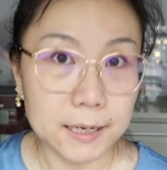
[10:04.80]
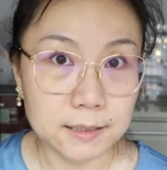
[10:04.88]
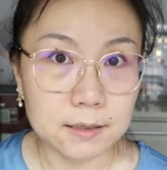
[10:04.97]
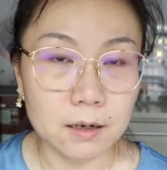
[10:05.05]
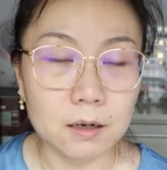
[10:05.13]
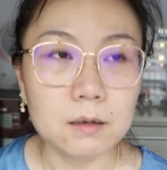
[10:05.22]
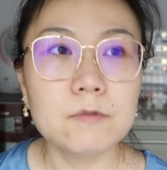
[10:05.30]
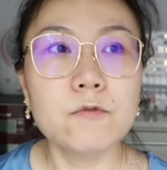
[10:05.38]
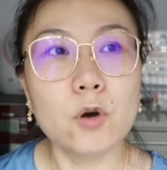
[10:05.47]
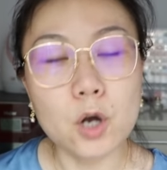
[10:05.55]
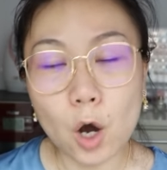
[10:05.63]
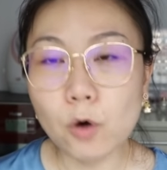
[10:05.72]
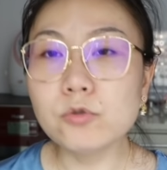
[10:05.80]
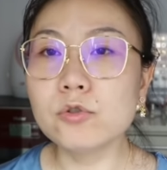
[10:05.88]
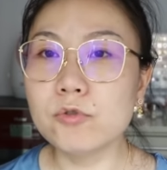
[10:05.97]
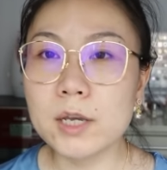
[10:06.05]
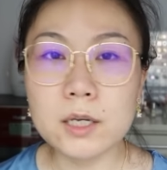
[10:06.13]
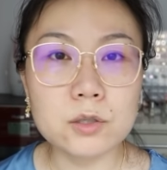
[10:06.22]
better. For cold
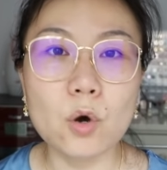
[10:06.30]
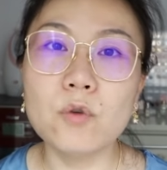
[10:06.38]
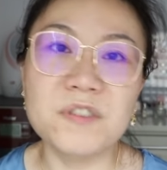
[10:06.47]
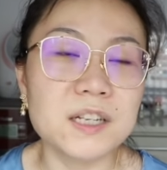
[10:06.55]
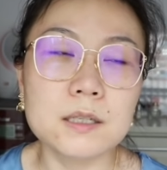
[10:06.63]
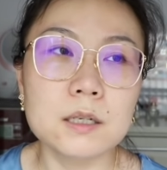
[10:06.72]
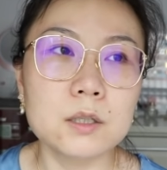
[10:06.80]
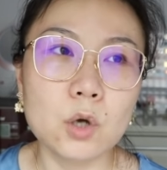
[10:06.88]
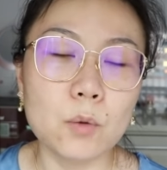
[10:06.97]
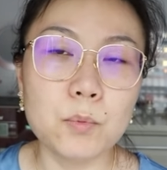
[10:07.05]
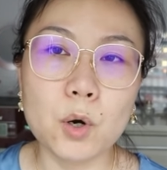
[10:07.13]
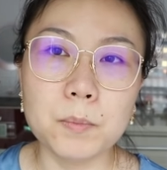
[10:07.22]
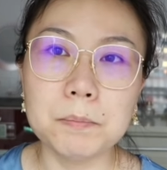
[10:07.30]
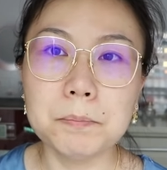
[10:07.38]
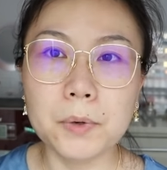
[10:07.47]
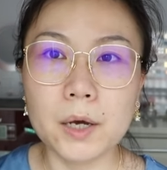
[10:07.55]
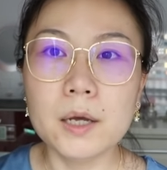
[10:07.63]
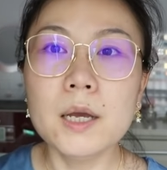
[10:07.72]
drinks, obviously not problem,
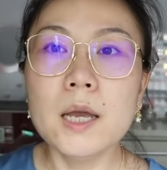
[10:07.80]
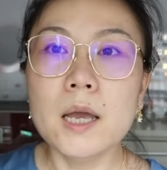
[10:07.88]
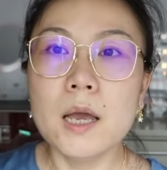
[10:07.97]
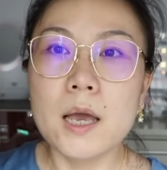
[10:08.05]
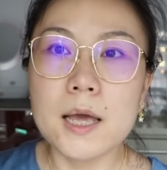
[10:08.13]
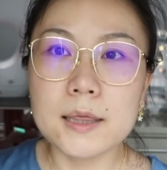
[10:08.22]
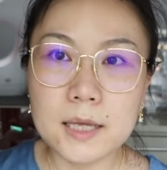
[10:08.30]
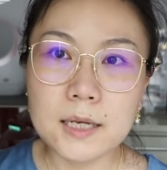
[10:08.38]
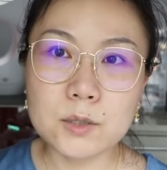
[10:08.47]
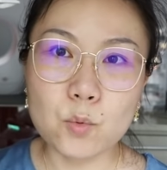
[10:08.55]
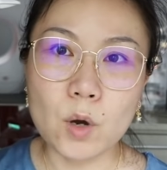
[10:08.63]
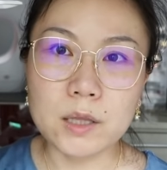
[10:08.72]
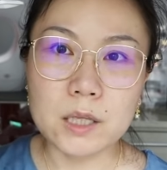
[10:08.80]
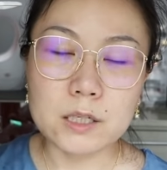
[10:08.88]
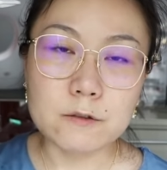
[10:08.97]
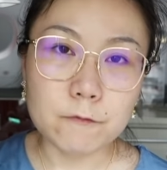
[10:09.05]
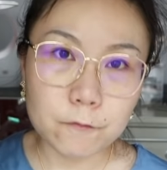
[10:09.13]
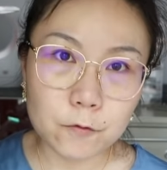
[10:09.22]
but this one
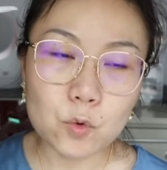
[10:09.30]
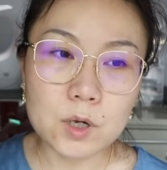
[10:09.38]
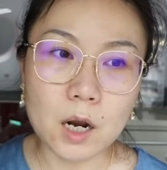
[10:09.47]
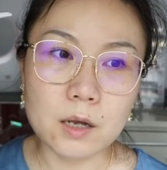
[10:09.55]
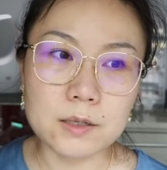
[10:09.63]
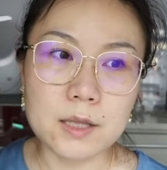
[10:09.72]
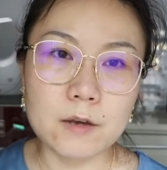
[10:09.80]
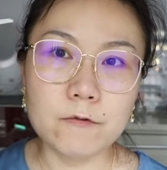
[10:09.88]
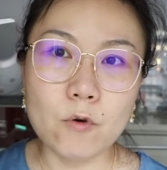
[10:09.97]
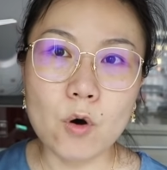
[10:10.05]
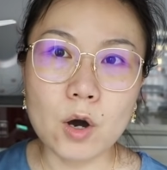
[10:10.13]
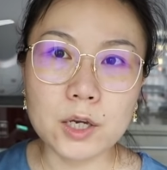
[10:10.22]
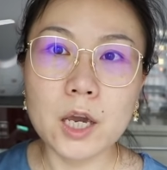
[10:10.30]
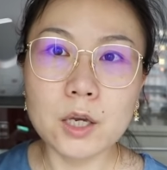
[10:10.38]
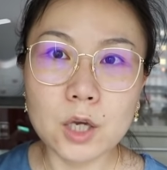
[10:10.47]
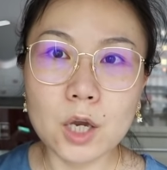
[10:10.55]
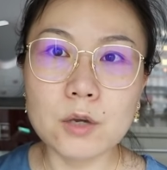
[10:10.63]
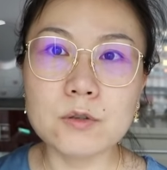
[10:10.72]
is a full glass, therefore I
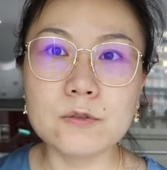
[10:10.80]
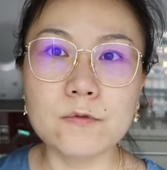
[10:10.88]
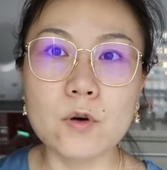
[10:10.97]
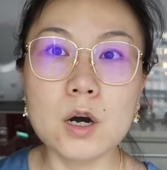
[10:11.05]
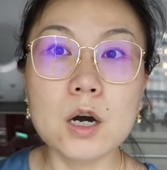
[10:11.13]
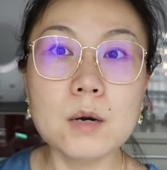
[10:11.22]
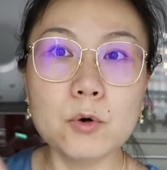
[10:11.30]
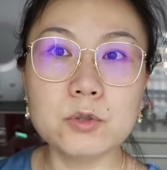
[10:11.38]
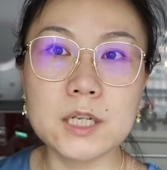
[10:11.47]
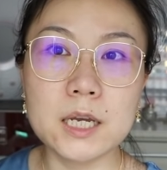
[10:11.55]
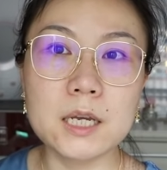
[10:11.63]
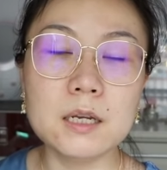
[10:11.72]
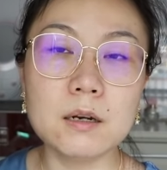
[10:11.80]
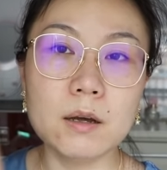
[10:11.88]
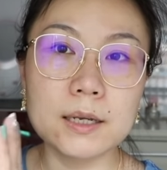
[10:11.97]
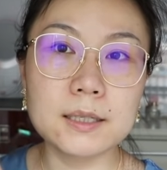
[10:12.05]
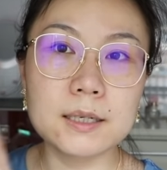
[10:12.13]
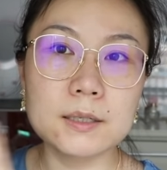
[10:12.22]
can use for herbal tea
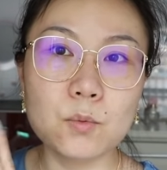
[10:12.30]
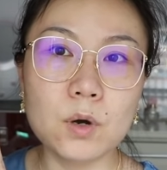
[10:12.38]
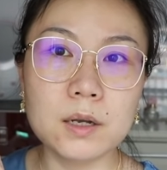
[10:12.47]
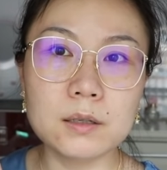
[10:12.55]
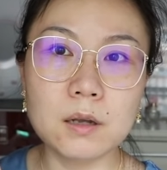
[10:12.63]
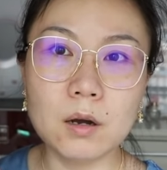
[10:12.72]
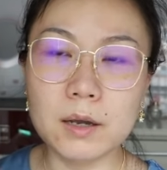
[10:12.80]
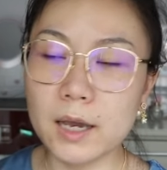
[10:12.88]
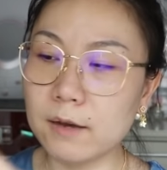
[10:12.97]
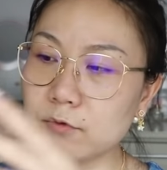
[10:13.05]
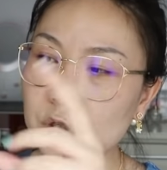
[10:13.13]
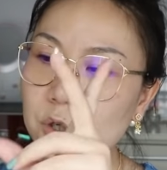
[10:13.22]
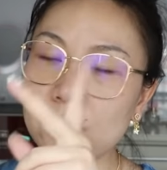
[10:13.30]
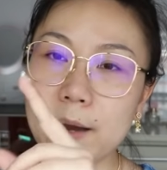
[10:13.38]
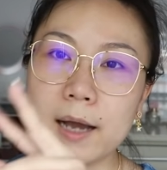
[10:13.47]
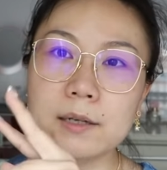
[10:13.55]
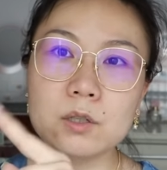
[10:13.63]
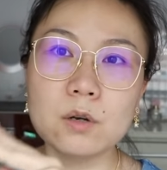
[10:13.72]
like this one. I have 2
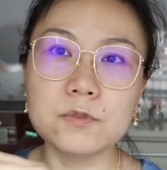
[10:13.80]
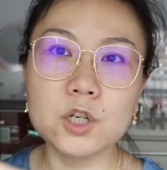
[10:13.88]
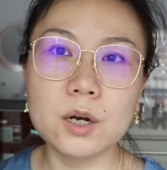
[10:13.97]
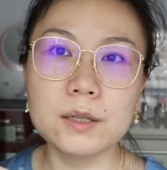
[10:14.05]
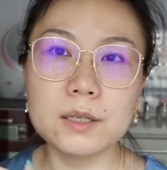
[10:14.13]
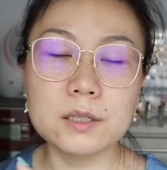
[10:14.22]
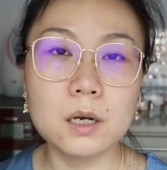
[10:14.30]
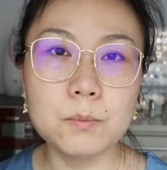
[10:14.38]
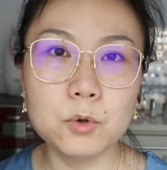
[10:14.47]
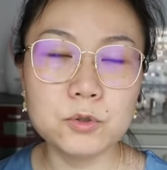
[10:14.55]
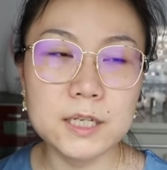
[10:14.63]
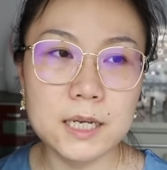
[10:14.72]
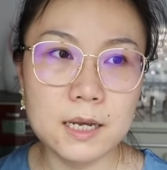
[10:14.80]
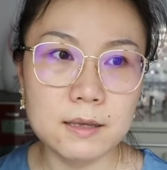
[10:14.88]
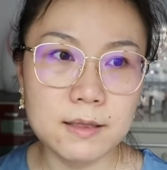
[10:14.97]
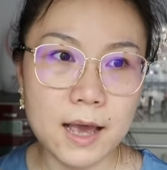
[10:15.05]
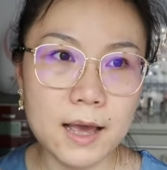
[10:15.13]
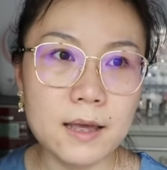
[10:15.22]
bags of Chinese herbal tea
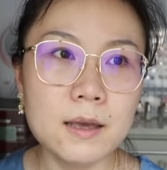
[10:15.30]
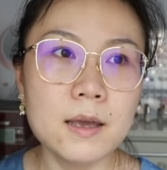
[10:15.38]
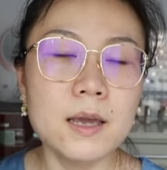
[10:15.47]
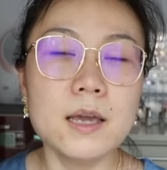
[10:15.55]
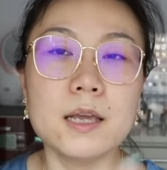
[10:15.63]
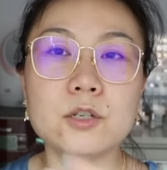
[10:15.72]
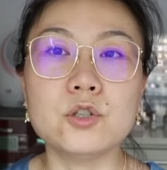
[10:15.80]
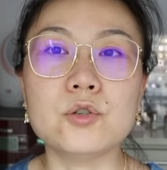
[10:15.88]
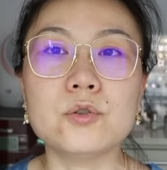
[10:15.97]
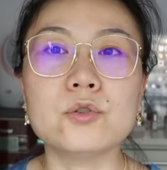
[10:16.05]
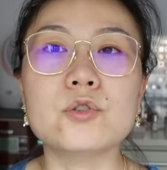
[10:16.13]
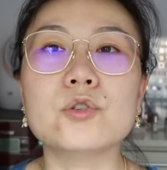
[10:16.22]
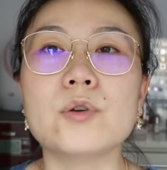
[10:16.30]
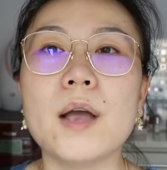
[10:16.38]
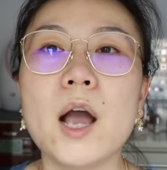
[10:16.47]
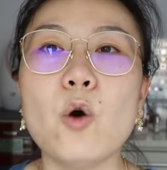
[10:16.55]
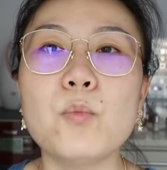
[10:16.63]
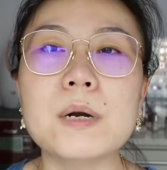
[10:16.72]
in there. It's just to
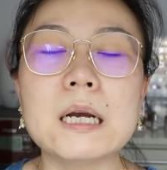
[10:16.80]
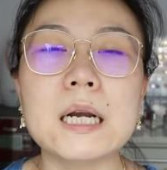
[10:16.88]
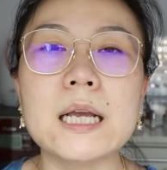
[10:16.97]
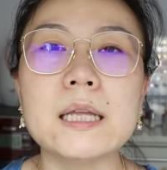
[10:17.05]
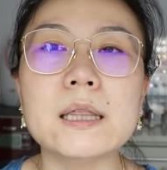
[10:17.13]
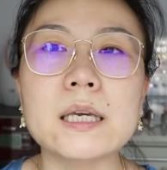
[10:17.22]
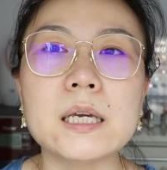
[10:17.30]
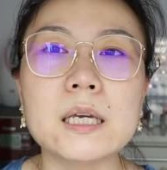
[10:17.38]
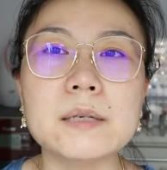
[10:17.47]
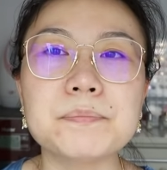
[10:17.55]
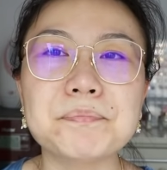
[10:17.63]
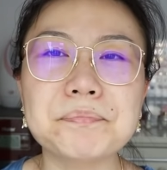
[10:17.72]
help clear the